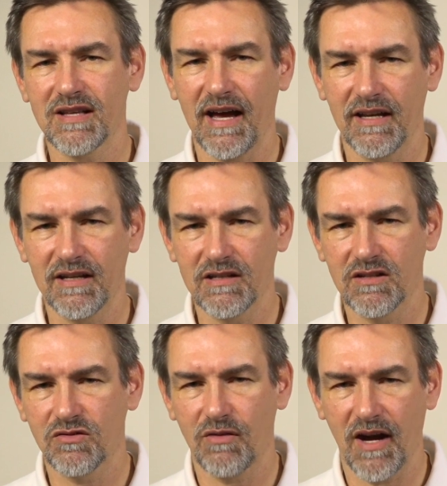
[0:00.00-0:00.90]
I
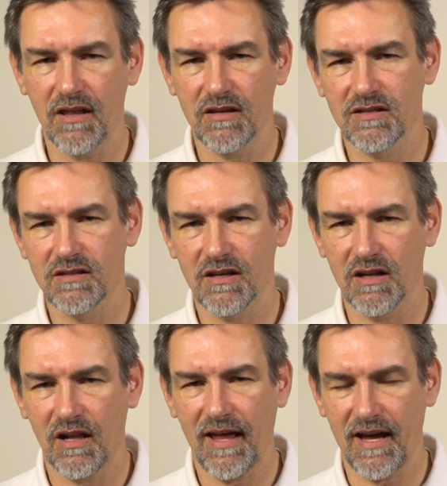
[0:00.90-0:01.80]
didn't try this
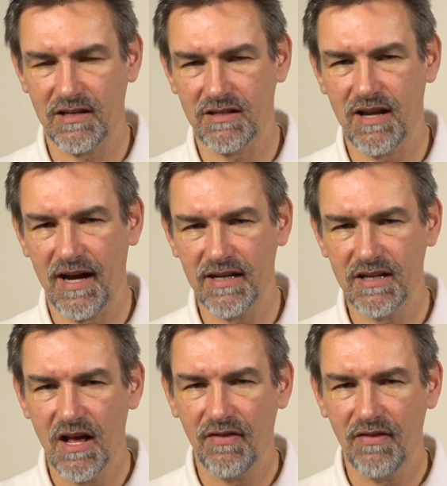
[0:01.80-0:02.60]
last night.